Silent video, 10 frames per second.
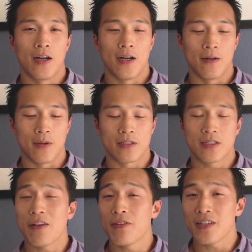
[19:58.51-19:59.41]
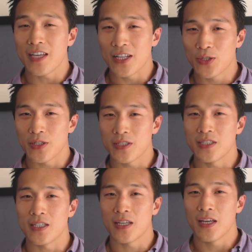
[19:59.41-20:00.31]
It's definitely interesting
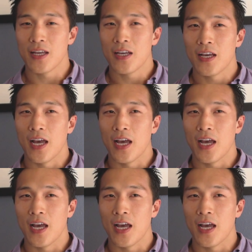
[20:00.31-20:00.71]
and